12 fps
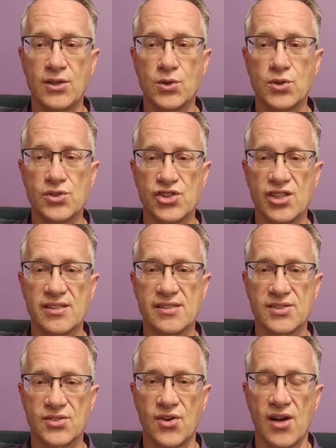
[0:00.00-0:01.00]
Lord
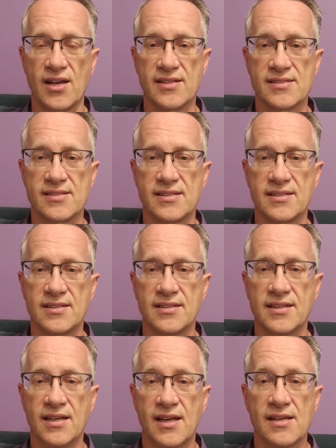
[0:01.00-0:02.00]
Jesus Christ.
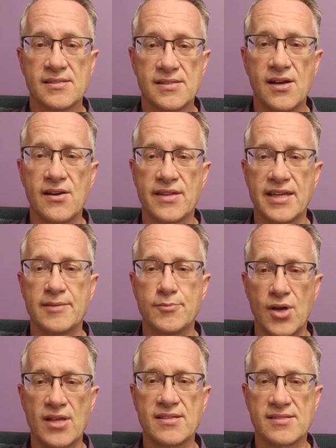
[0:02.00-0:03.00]
So then,
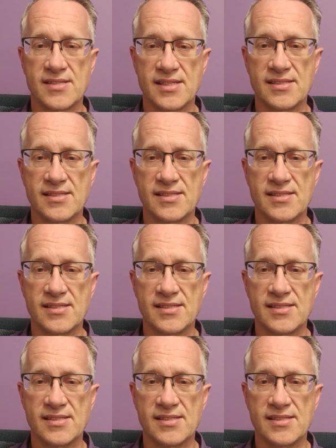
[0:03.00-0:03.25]
brothers and